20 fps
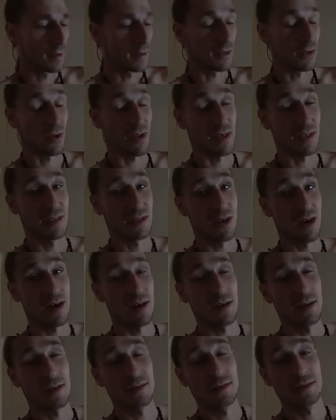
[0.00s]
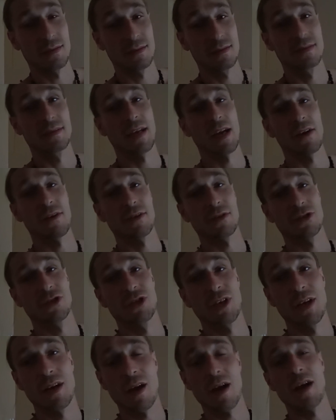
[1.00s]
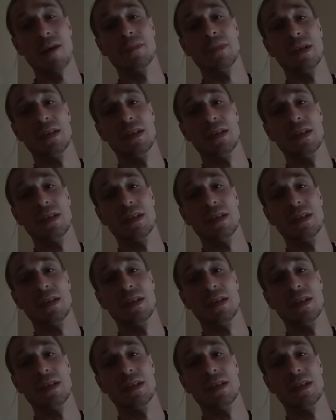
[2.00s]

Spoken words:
So they start tearing shit up.